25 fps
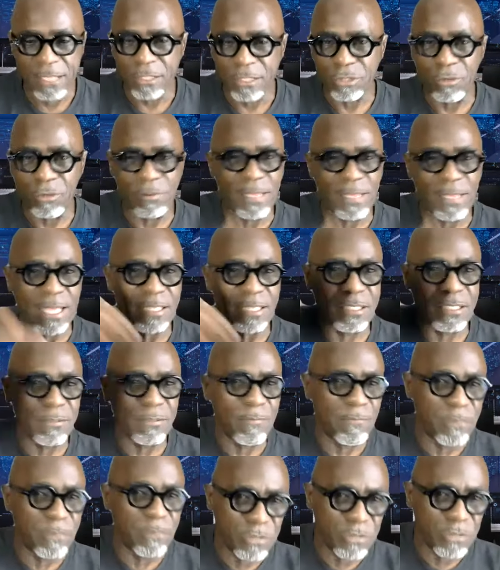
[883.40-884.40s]
so that
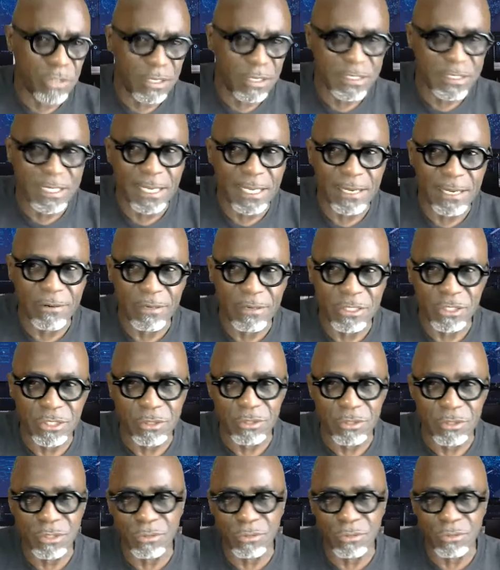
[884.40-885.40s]
future
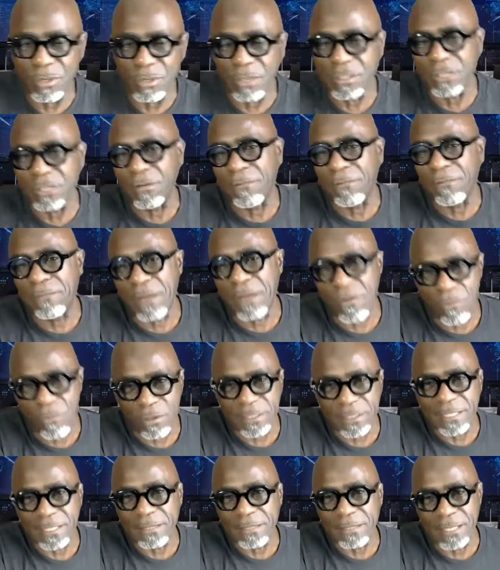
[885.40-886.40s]
generations do not suffer
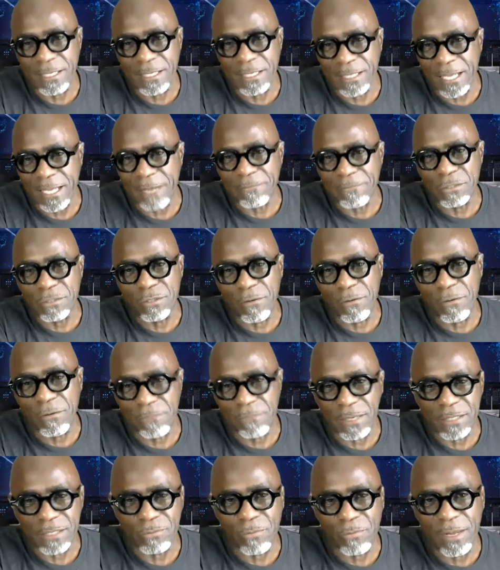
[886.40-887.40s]
what they think they have
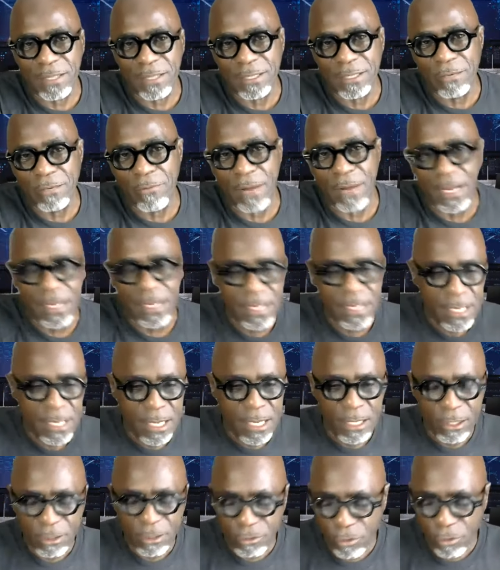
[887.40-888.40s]
suffered when they were
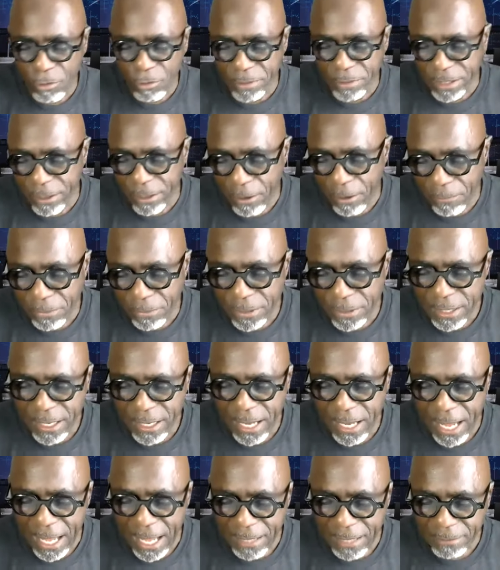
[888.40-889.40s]
growing up
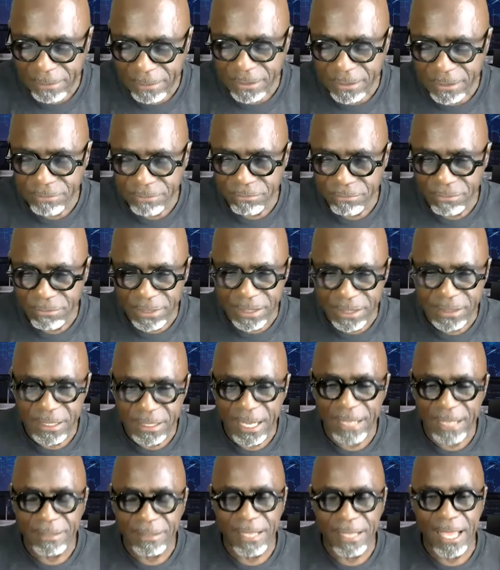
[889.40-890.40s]
and things
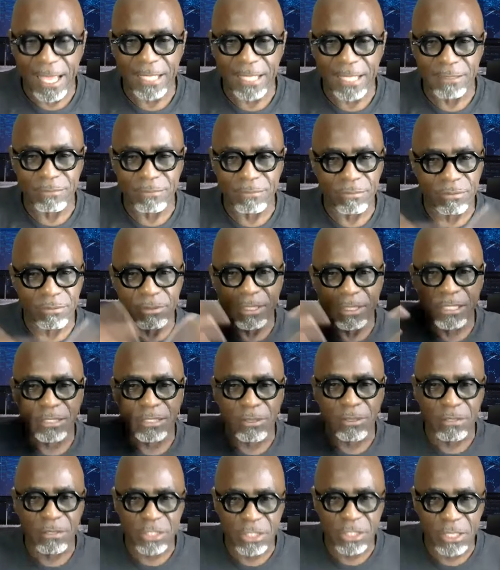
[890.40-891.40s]
like that. This
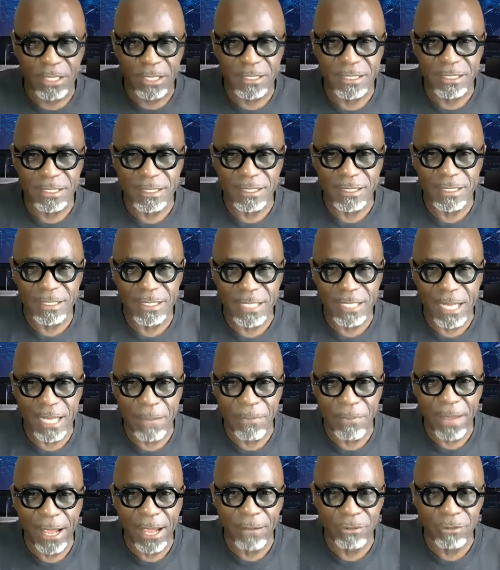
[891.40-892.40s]
uncertainty
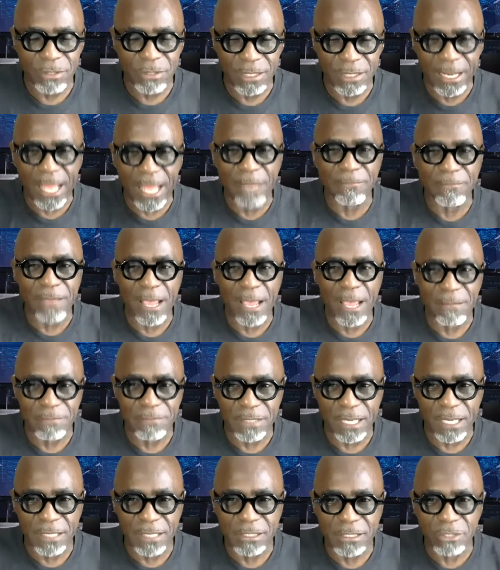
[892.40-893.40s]
about life
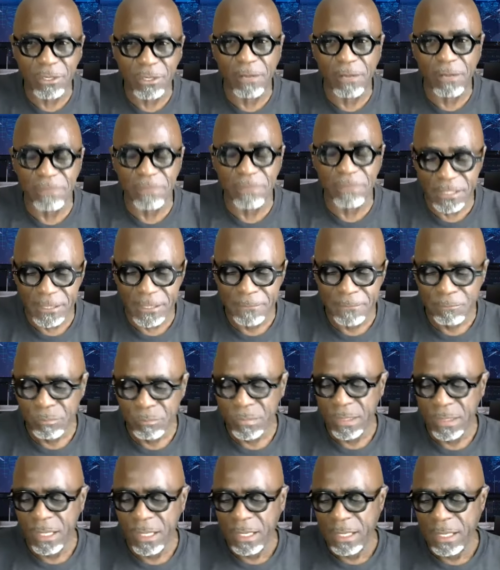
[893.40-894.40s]
after service
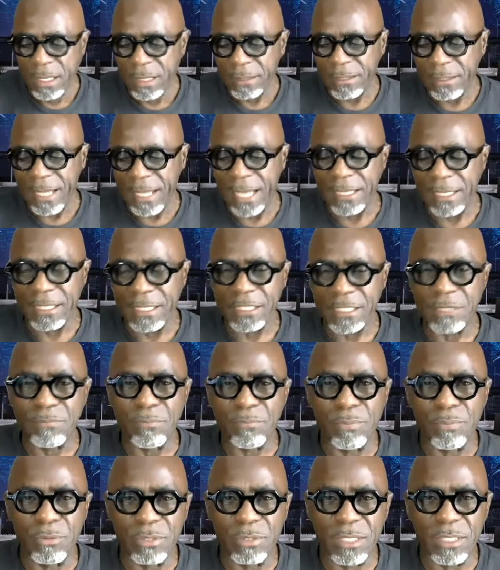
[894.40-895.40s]
that has
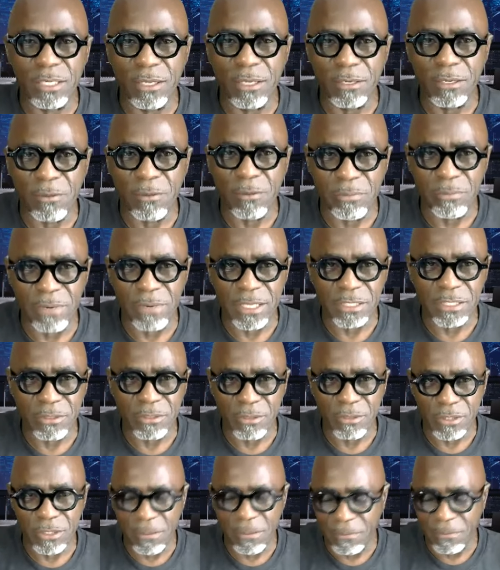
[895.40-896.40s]
put a lot of pressure
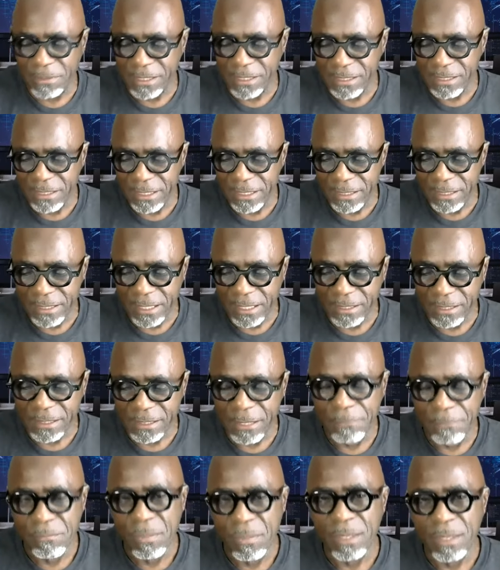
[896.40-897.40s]
on some of these leaders.
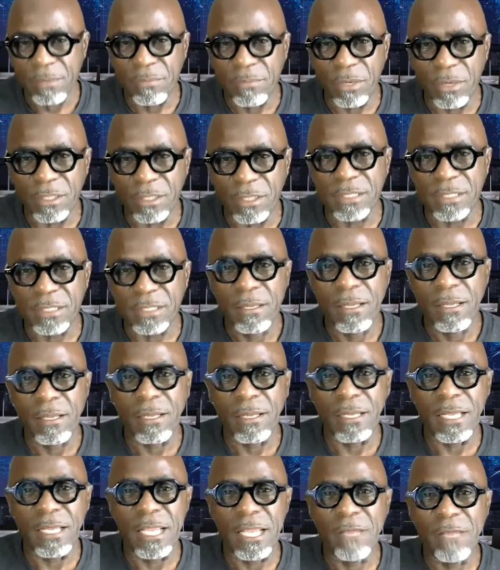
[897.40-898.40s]
But
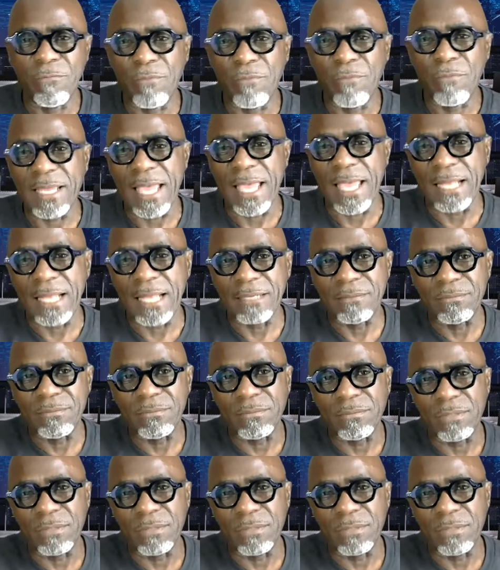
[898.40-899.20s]
if we can